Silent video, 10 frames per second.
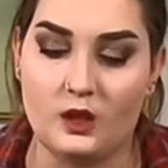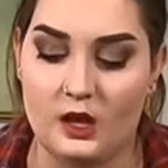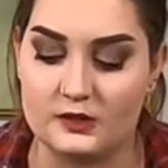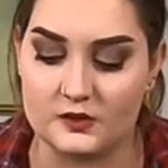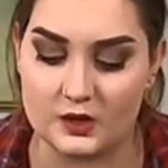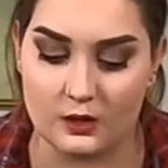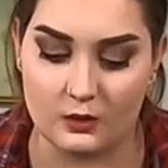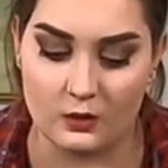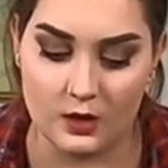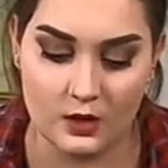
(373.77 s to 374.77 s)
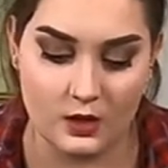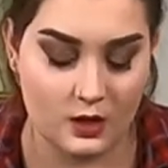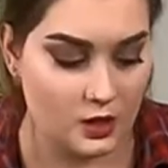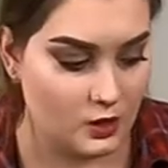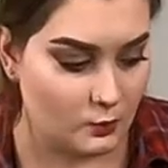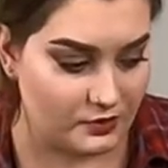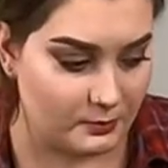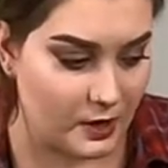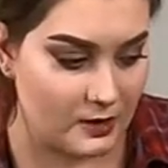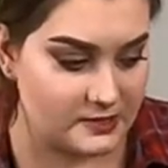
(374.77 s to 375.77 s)
And so with the
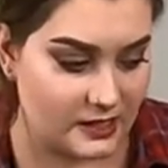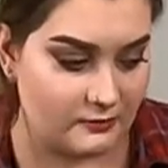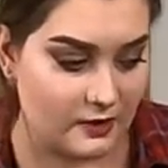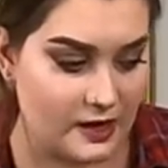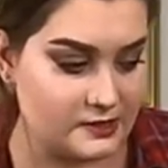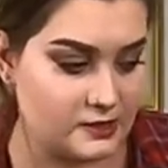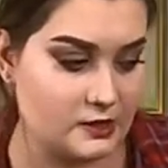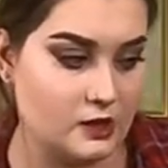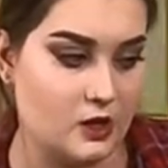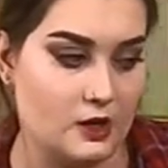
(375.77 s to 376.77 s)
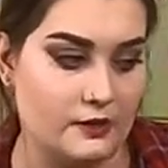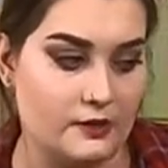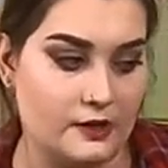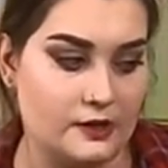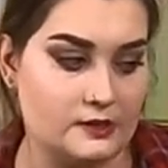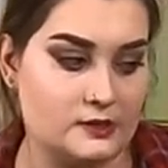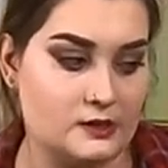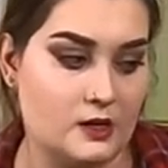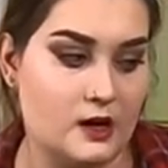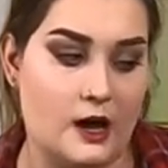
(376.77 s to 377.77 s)
pop down visor on
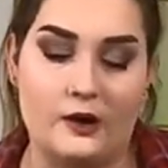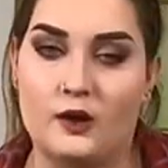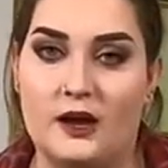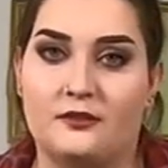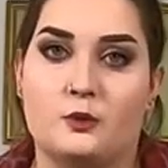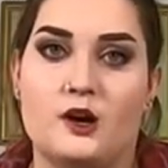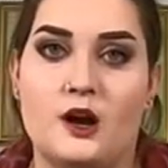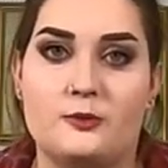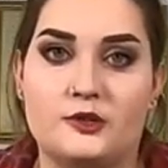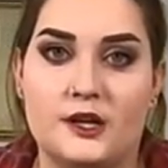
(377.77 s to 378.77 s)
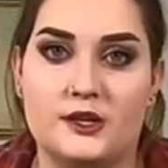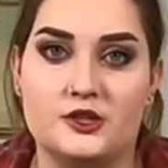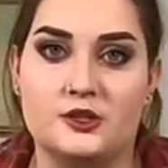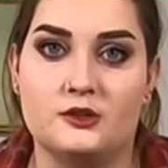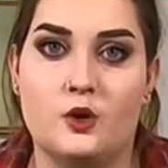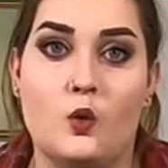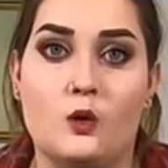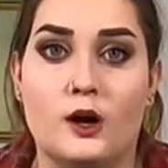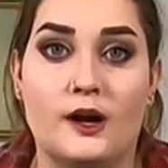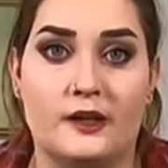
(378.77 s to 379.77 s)
this, I don't have to wear eye protection
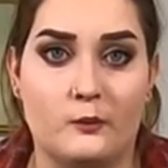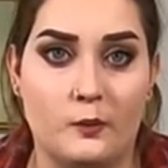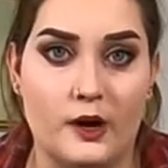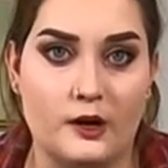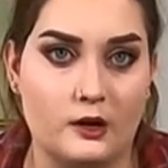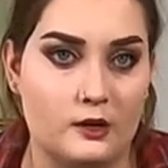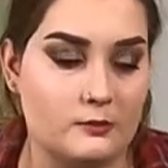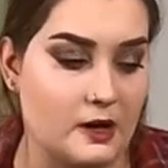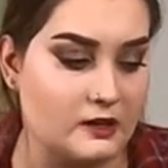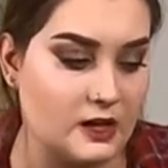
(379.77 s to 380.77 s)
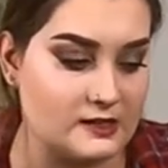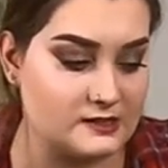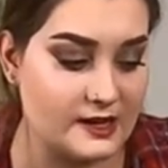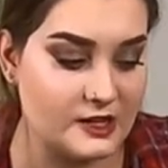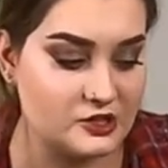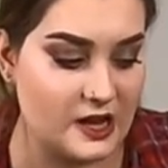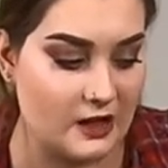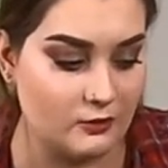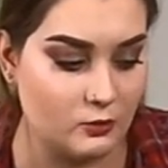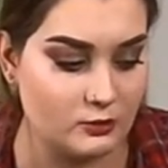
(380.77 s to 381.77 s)
or I can wear my glasses. I actually
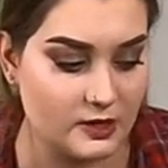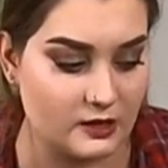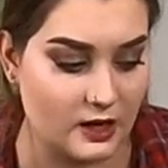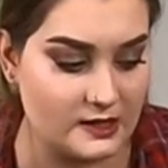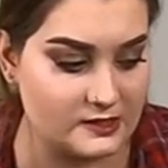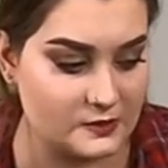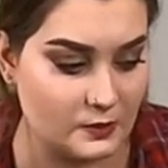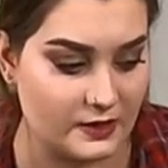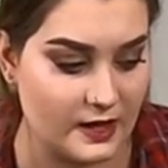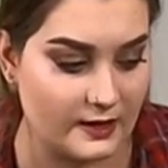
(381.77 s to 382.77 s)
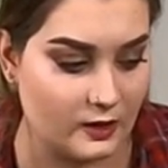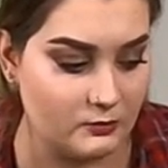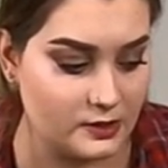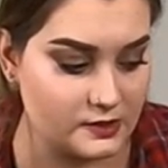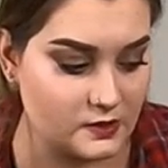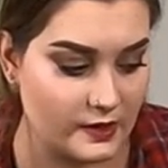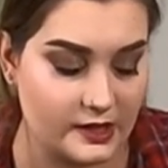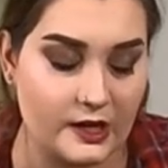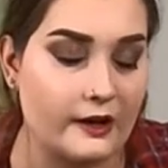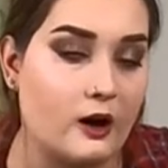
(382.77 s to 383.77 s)
haven't worn my glasses with that helmet, so I
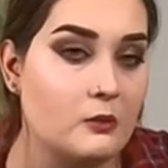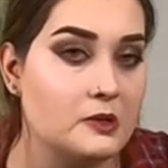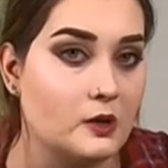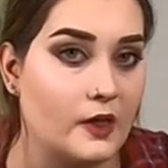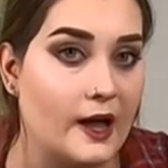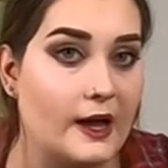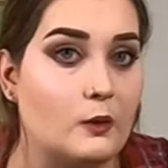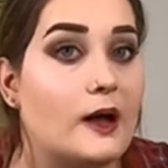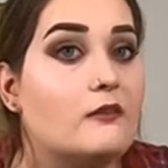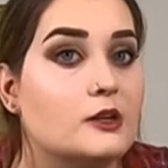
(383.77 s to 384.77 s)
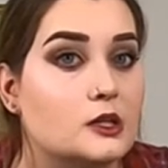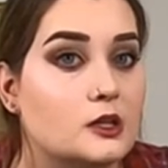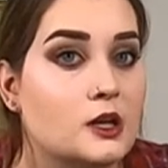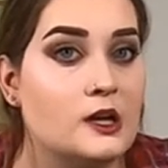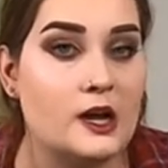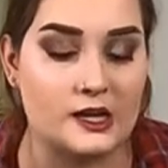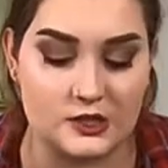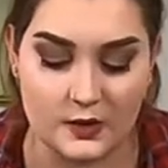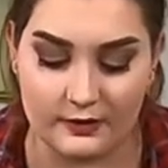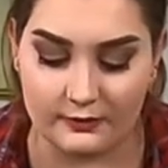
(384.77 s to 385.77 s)
can't comment on that. However, I
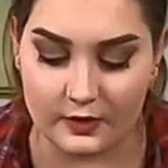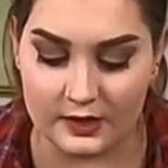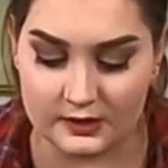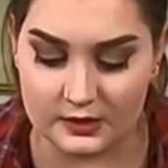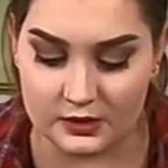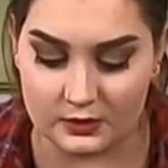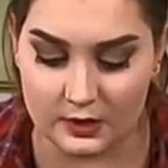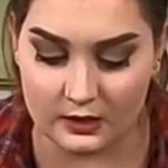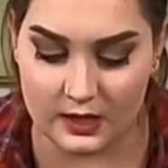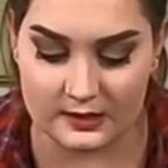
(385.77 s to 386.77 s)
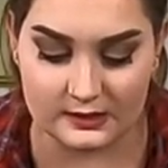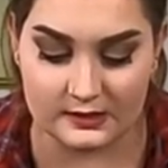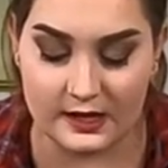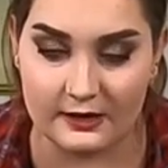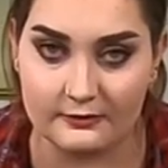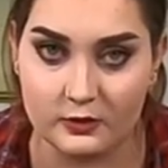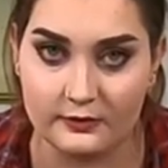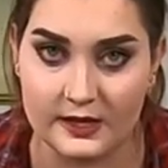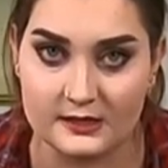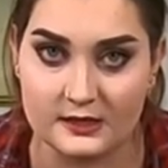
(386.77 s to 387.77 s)
do have friends that do wear glasses and have full
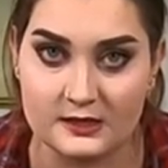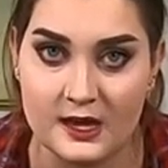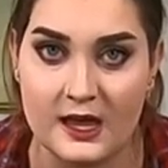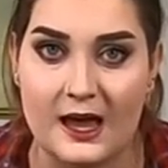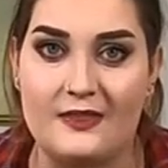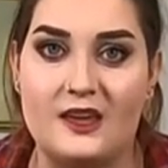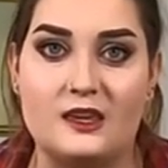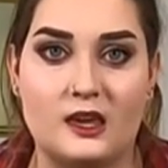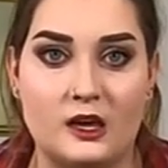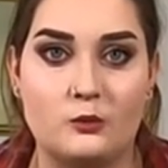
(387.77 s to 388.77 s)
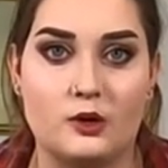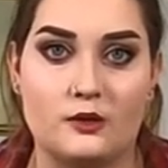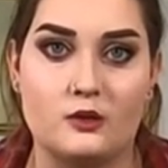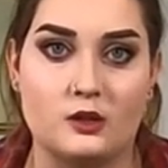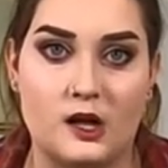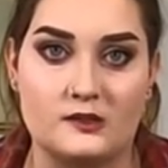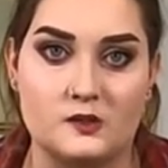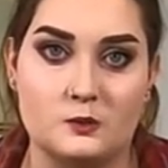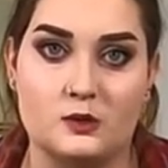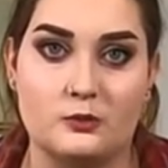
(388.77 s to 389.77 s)
faces, and they can't wear their
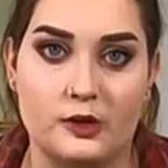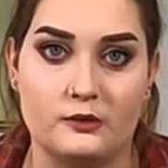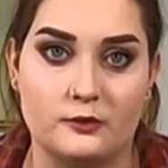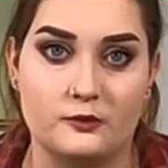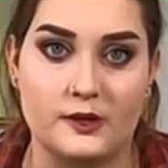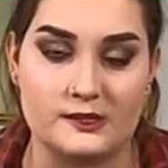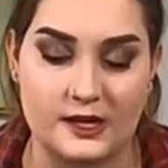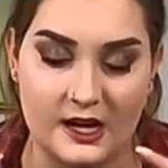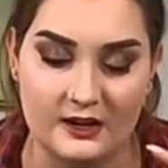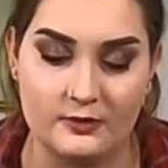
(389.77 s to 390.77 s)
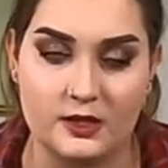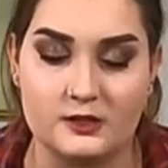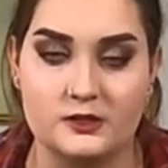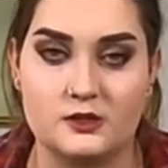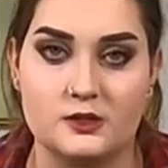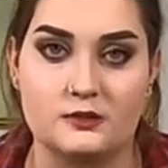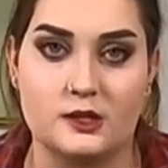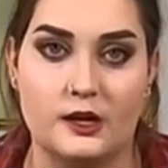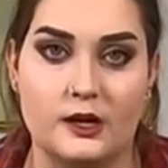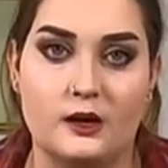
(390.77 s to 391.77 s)
glasses with the brand of full face they have because it's too
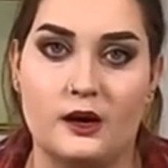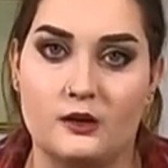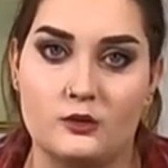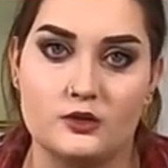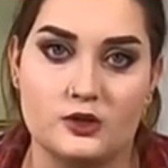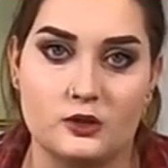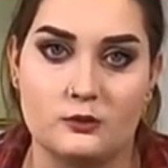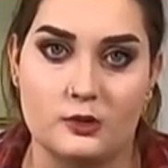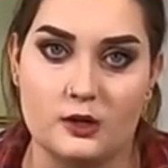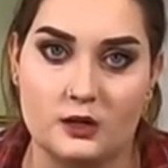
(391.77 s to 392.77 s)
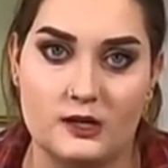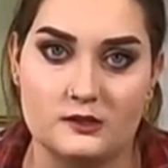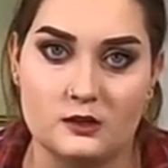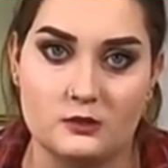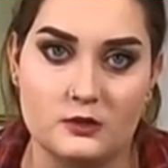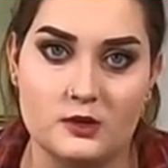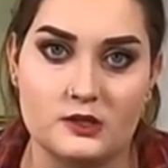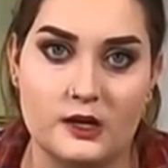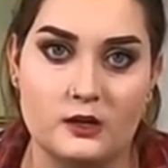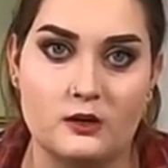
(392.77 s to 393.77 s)
tight. I don't generally wear glasses on the
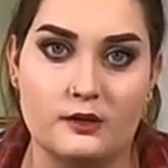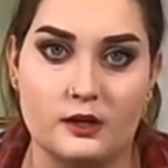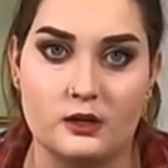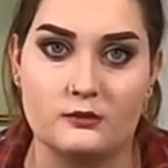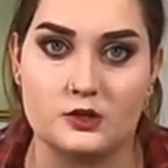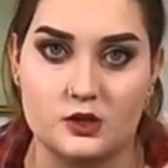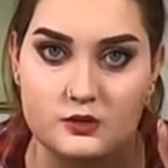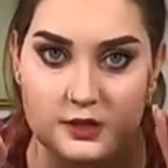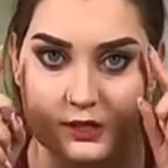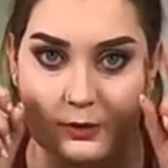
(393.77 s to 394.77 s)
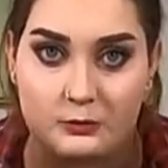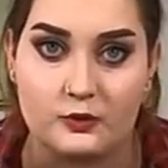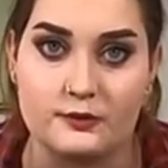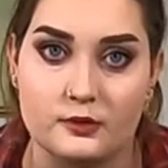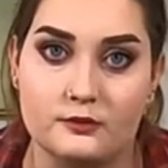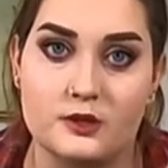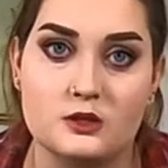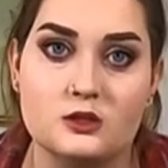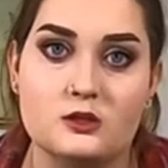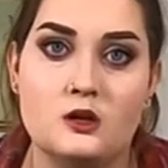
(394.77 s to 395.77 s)
motorcycle. I think it restricts my peripheral
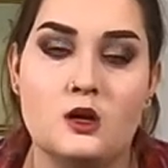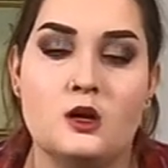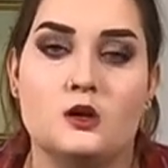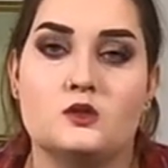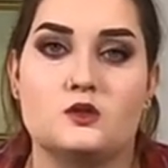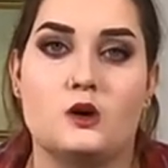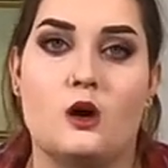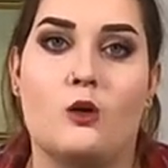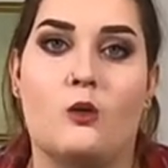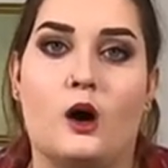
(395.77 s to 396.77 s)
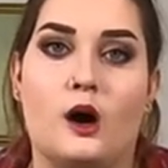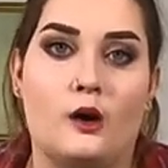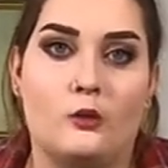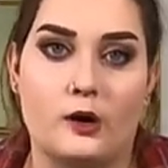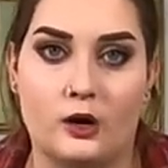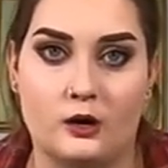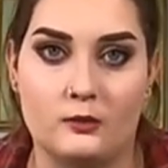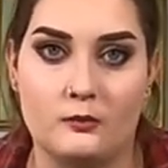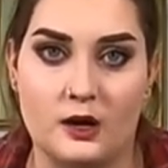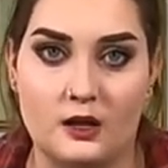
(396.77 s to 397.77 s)
vision, so I don't
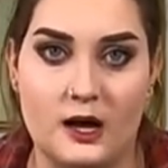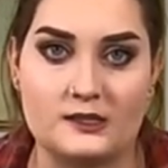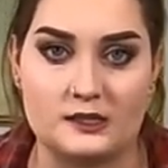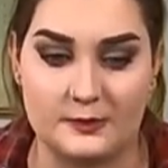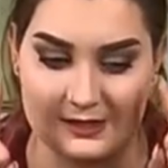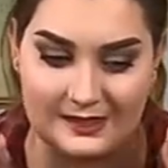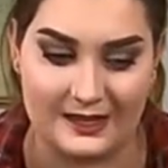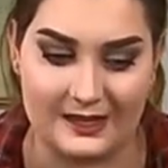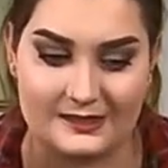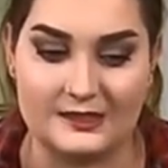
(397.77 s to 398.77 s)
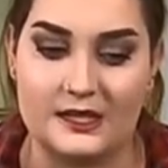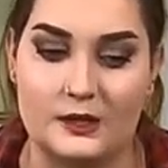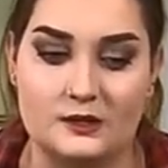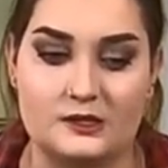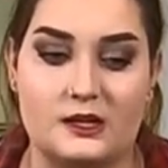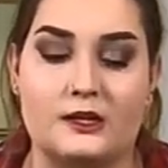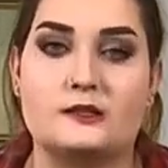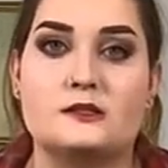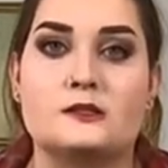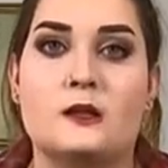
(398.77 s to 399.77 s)
wear my glasses because I can't see out the
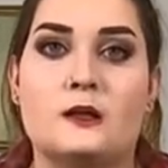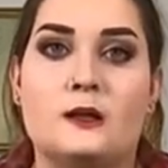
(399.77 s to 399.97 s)
sides.